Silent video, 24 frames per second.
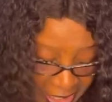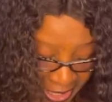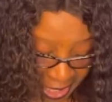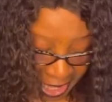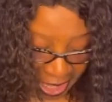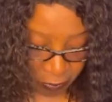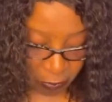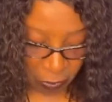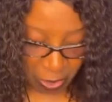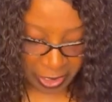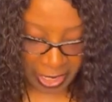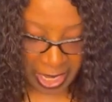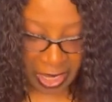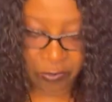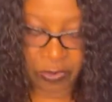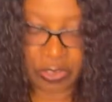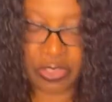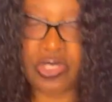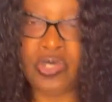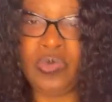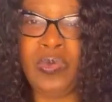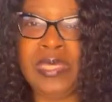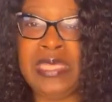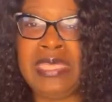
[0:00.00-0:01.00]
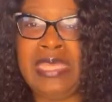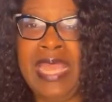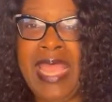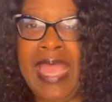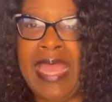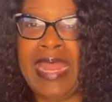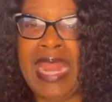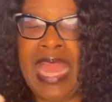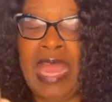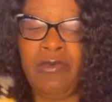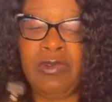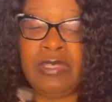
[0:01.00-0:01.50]
And what I would do
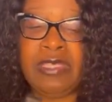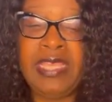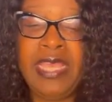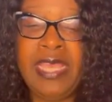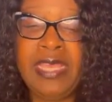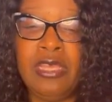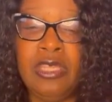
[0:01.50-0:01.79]
again, I would take